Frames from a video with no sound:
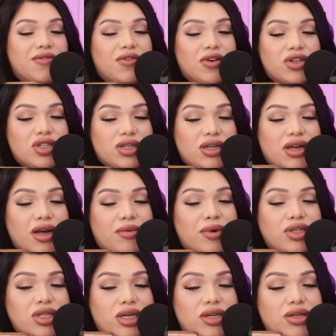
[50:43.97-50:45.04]
Unfortunate. I
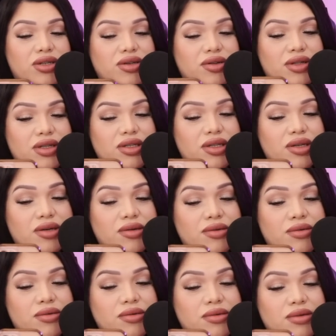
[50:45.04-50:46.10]
wish I could do this
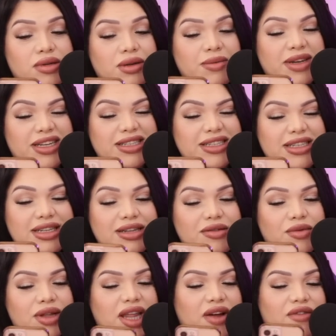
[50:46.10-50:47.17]
though. Imagine
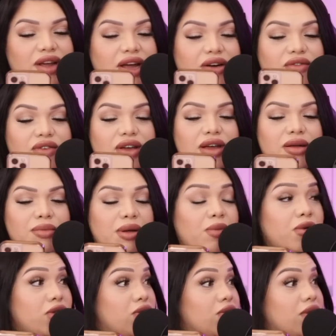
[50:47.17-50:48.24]
with every outfit.
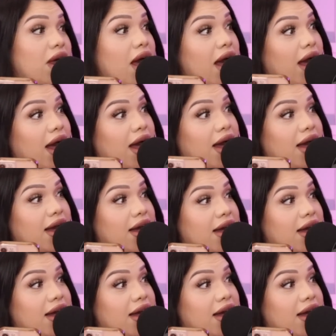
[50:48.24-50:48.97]
People do that.